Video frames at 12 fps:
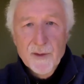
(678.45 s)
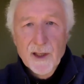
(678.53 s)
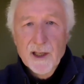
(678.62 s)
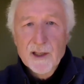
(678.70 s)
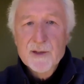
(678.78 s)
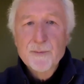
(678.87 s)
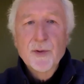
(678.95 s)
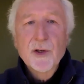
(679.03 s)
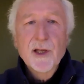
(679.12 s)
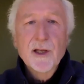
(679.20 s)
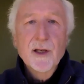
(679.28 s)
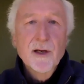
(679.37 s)
It's
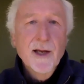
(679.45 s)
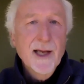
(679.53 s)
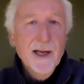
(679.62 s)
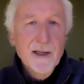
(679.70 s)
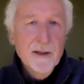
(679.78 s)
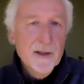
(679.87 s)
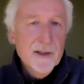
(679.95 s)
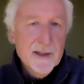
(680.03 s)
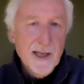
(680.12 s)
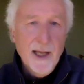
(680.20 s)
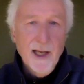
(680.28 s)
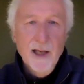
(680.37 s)
putting your head in the
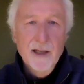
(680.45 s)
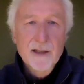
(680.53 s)
sand.